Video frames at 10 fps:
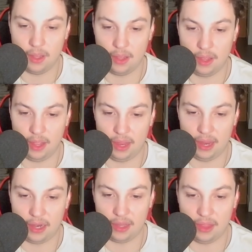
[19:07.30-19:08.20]

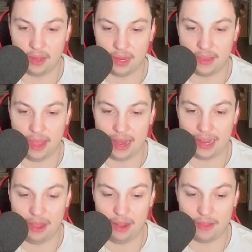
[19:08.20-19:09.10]
And look at that, I
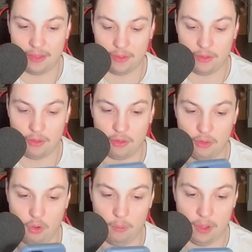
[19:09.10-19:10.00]
got us
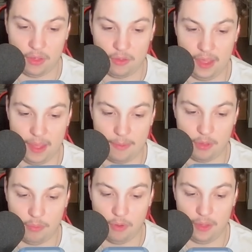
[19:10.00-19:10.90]
so much damage,
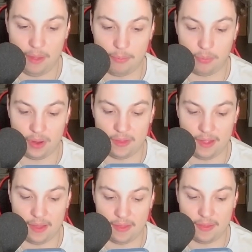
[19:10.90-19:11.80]
bro. That
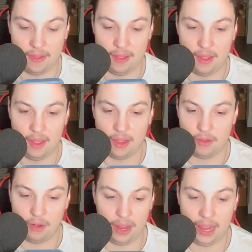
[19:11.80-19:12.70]
princess, dude,
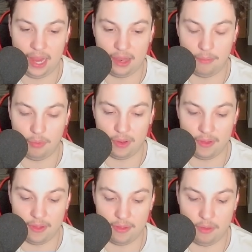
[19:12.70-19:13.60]
I hate the princess
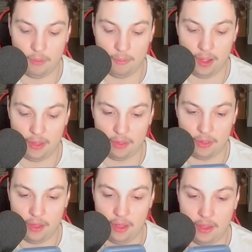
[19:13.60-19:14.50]
so much.
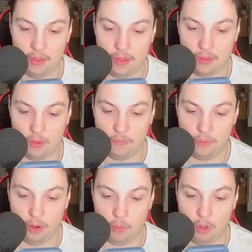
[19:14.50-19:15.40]
Let's go for
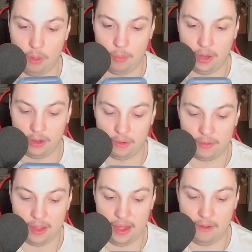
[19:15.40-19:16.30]
our wall breakers
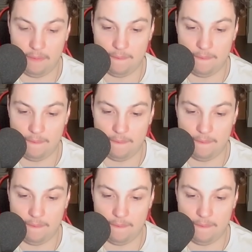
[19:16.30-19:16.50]
now.